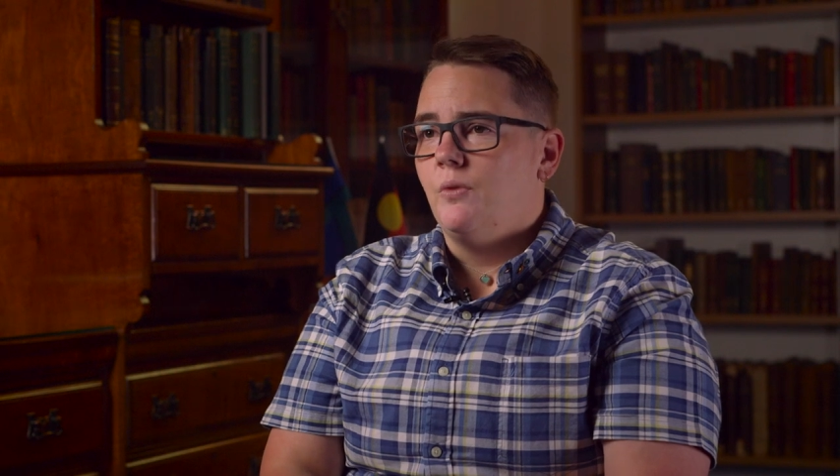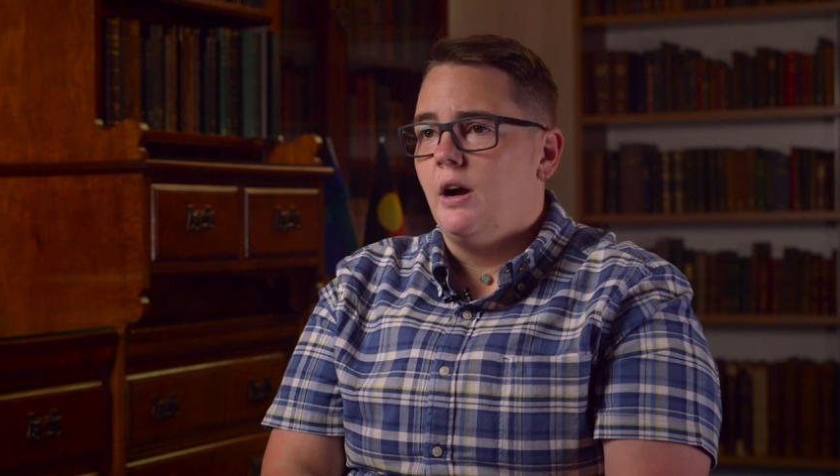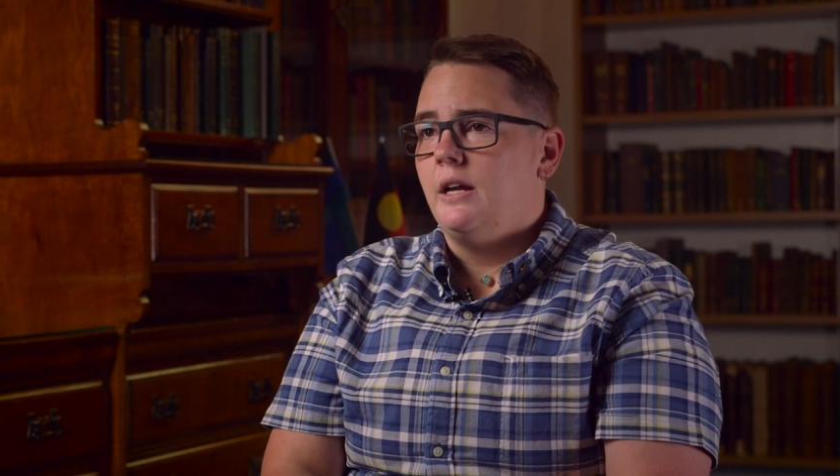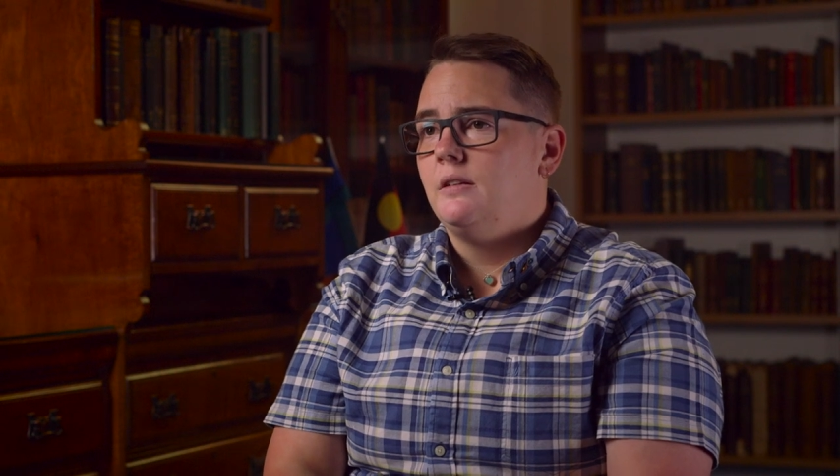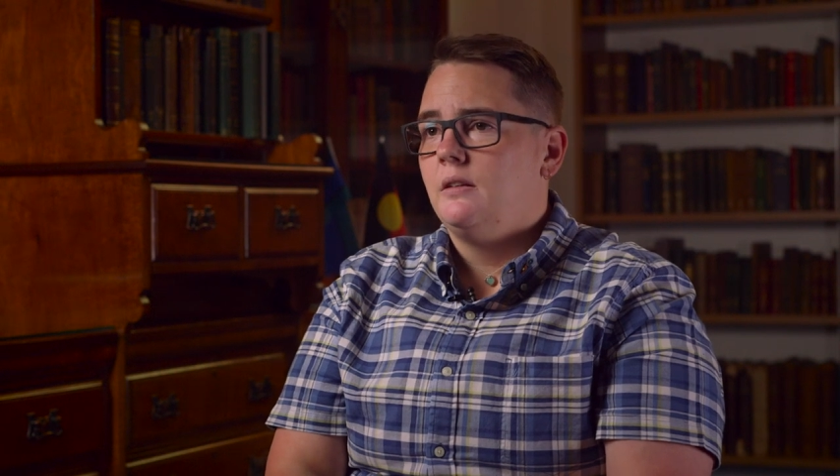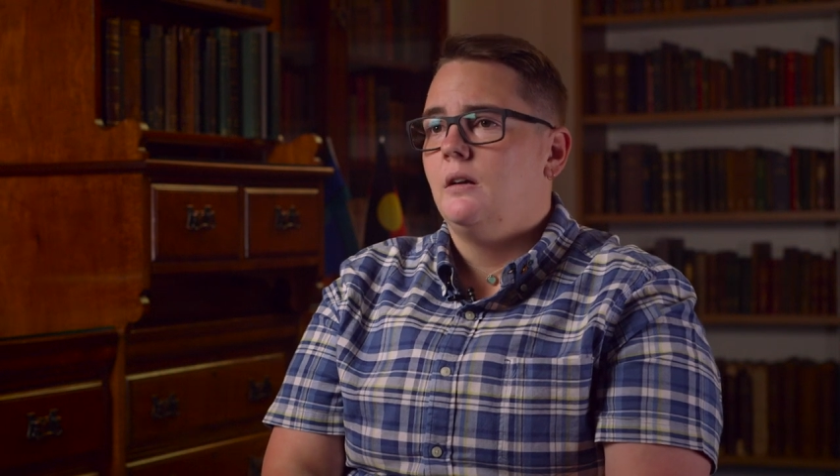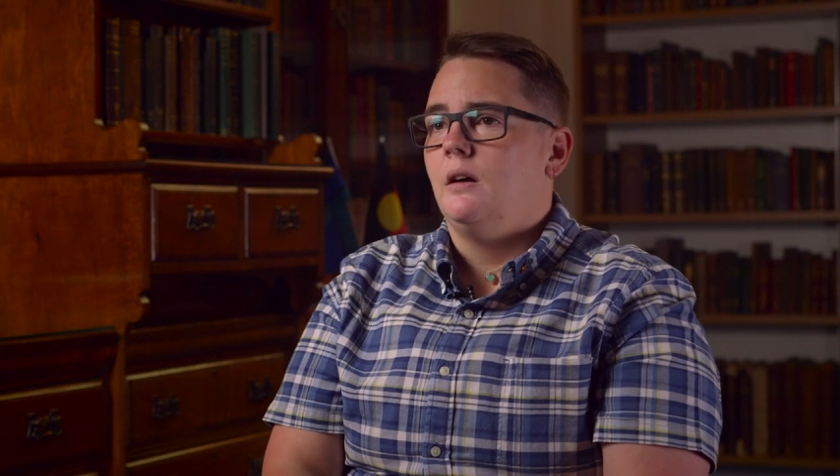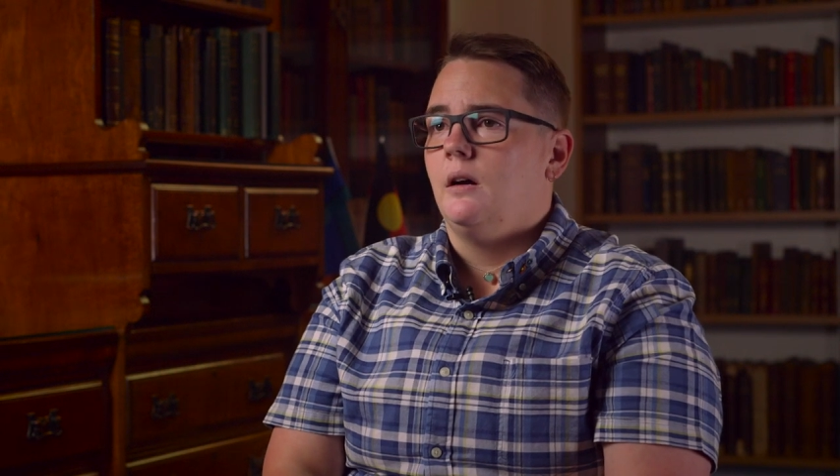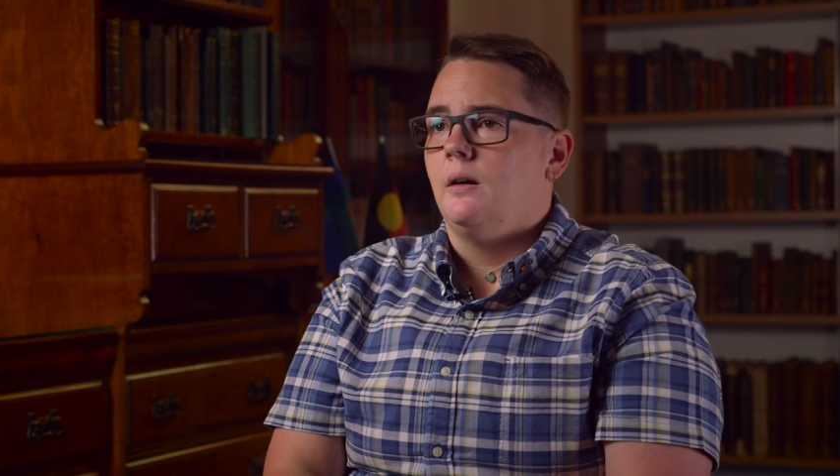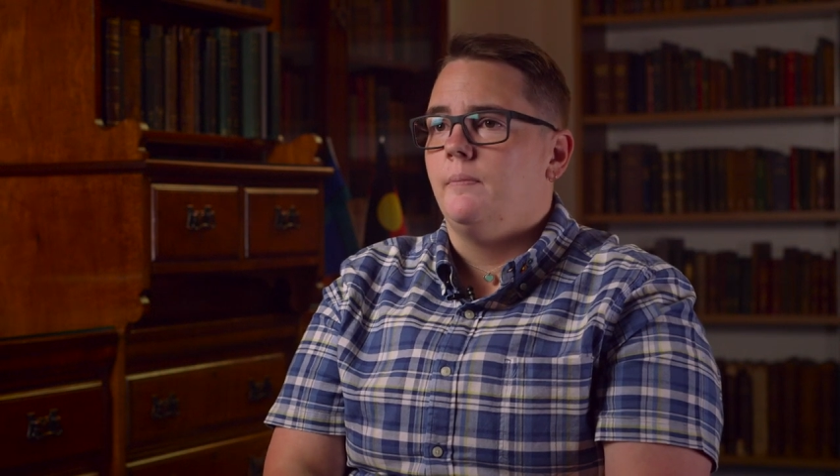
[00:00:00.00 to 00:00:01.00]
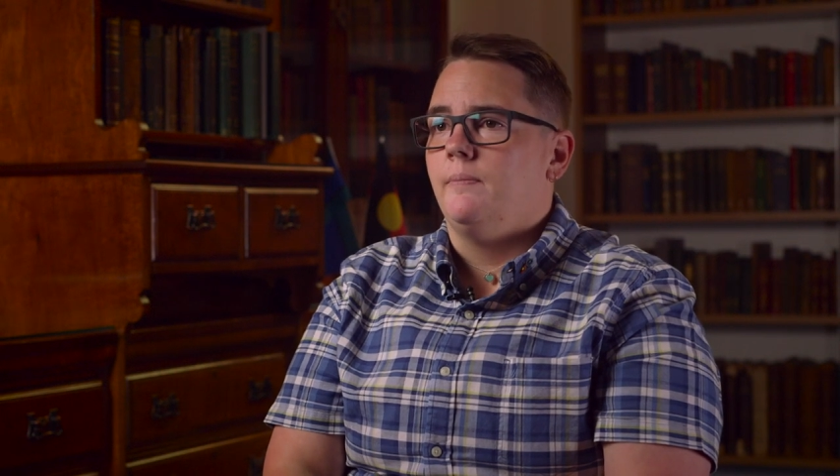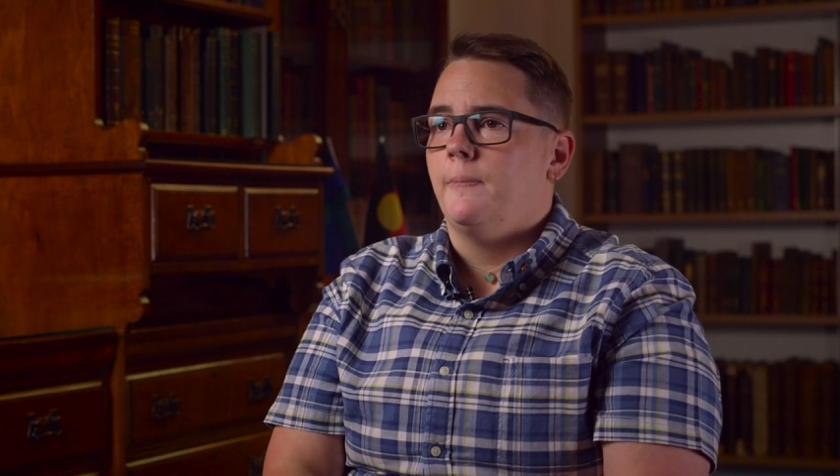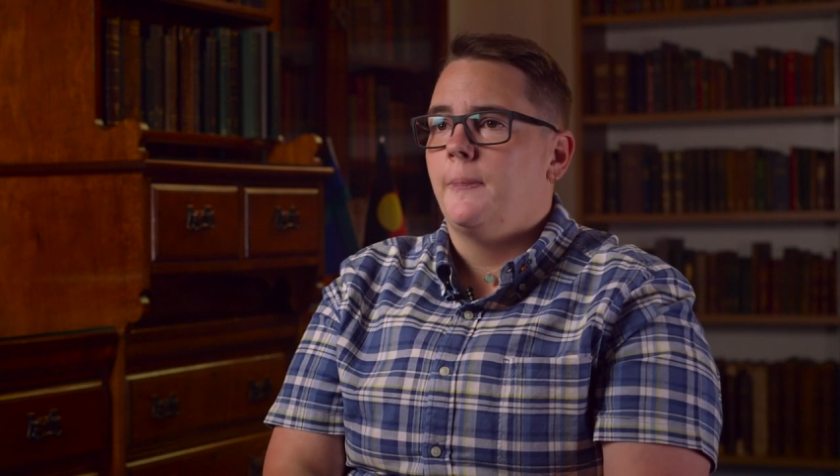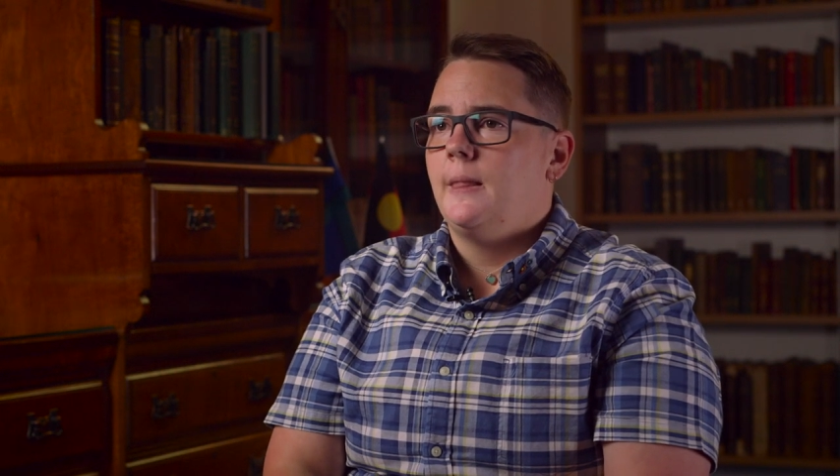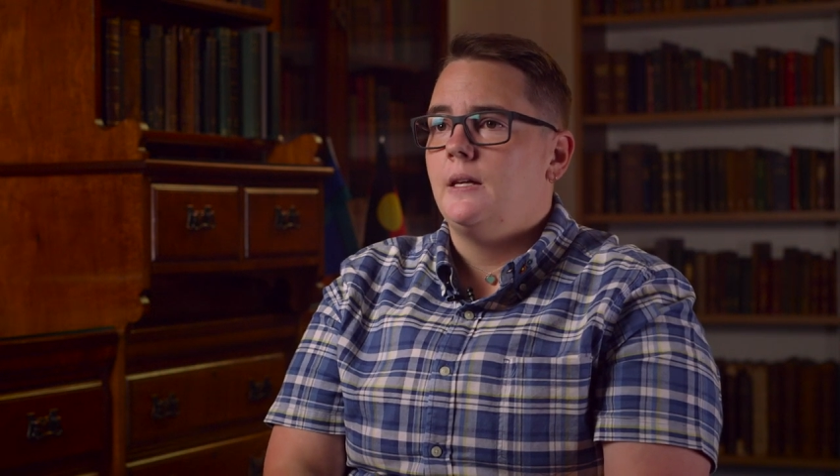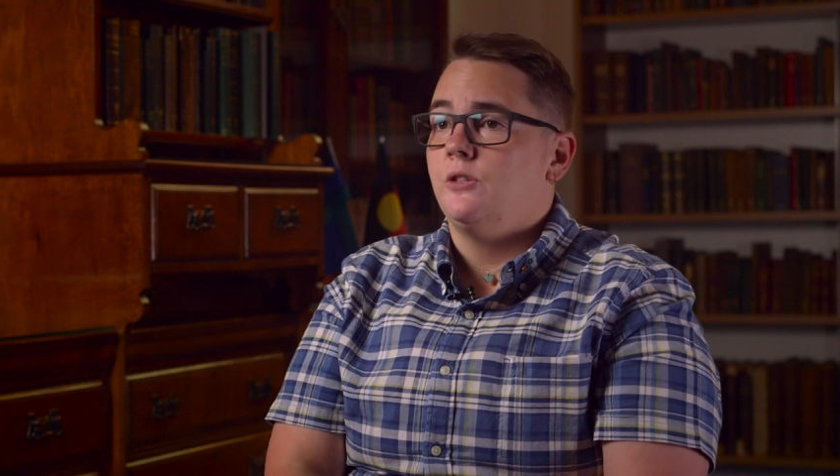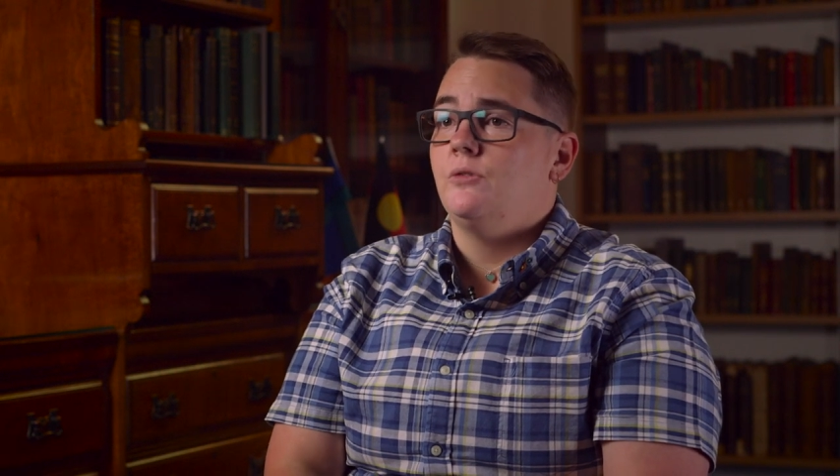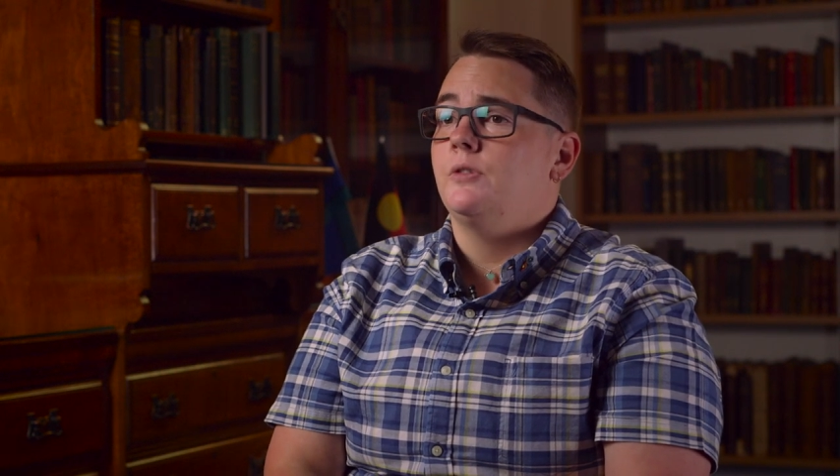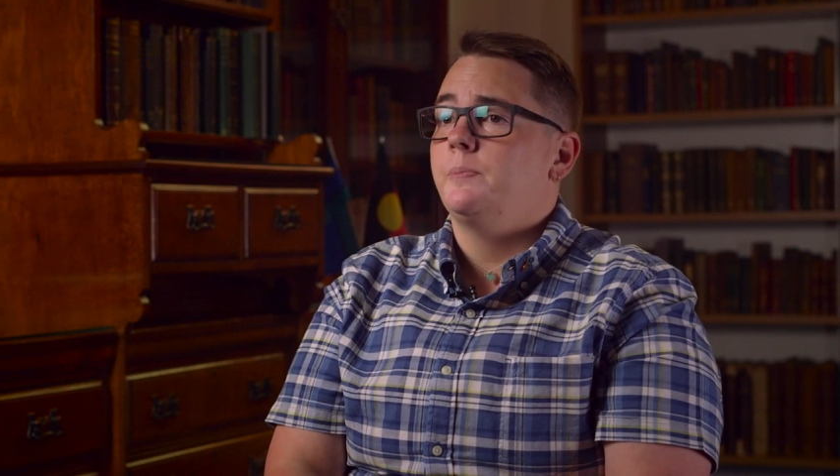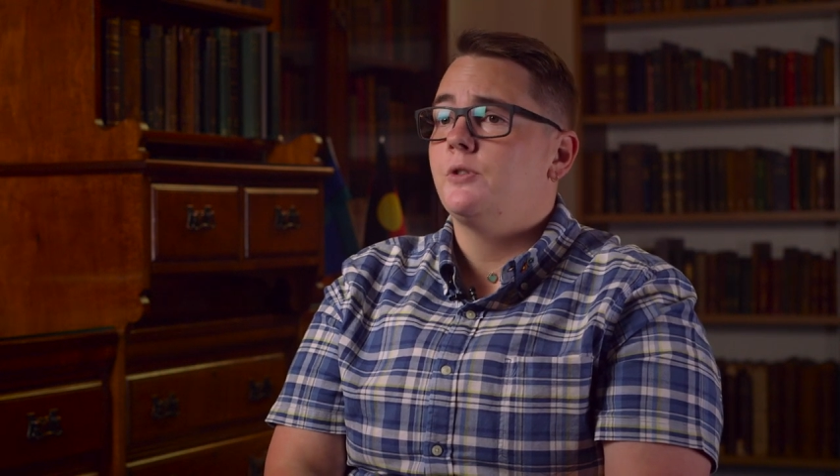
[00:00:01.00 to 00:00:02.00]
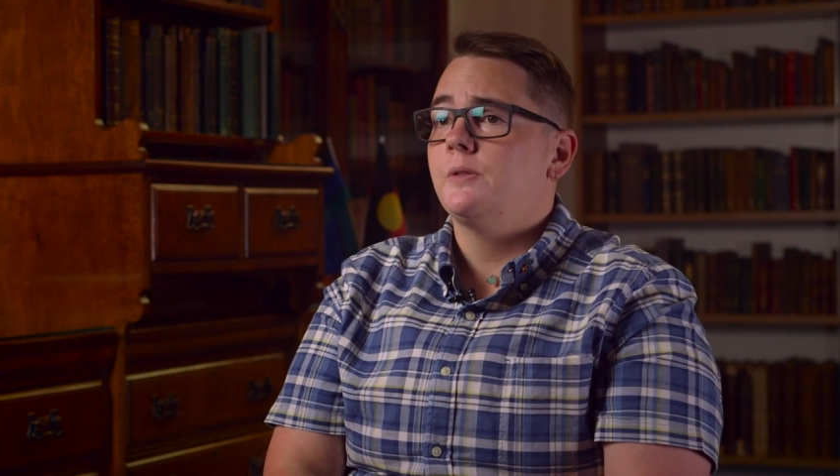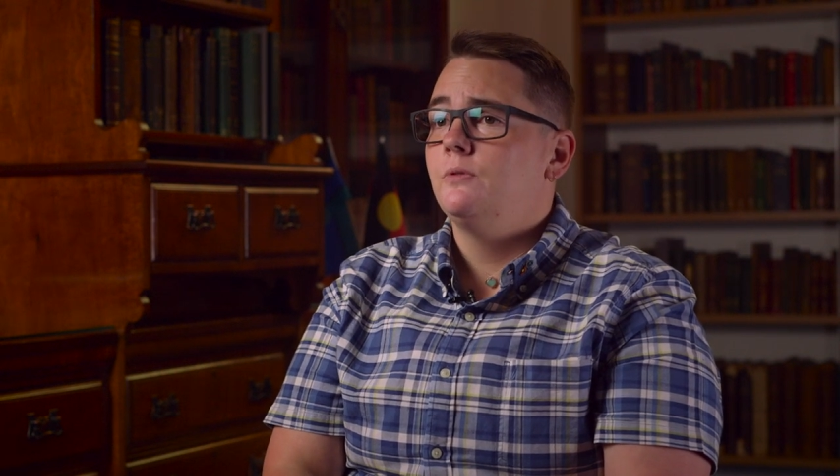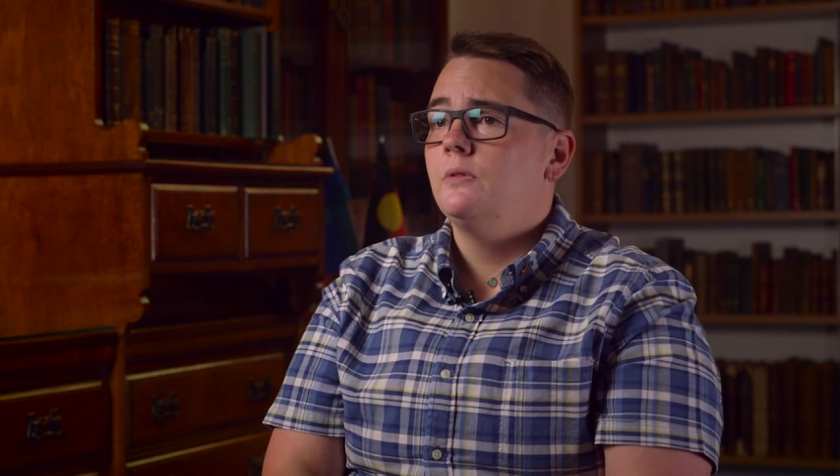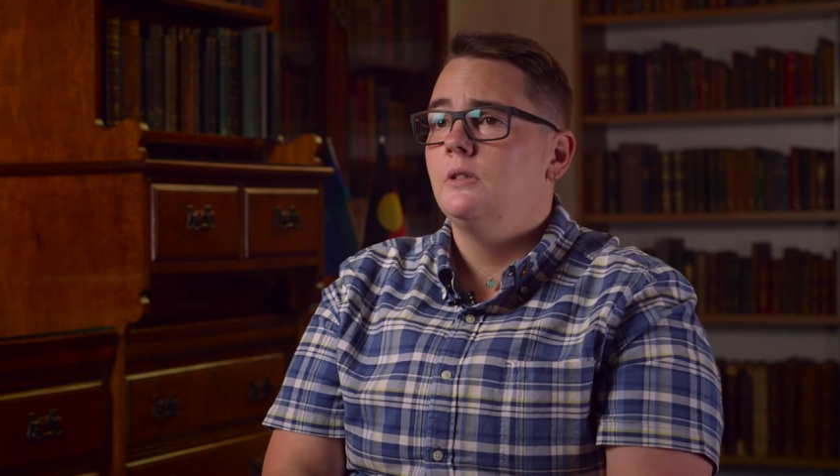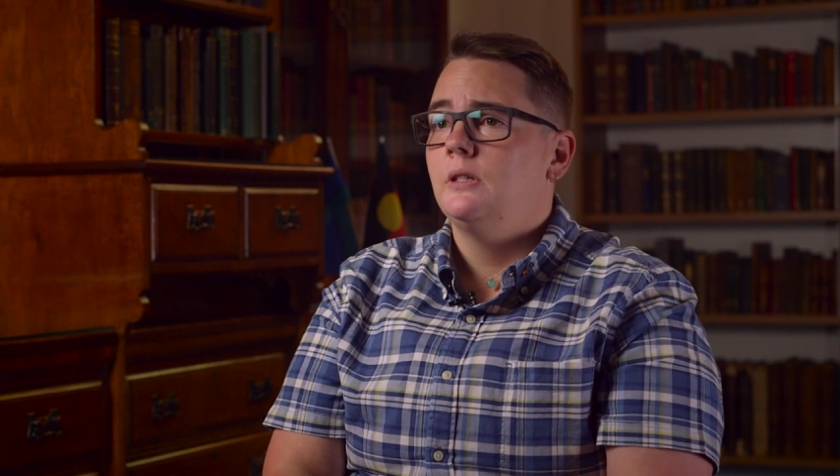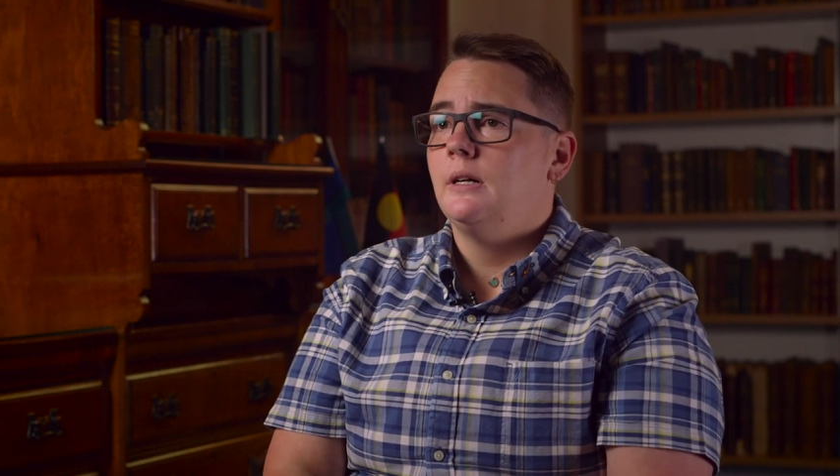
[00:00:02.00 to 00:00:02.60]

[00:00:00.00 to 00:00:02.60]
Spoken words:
right as soon as possible.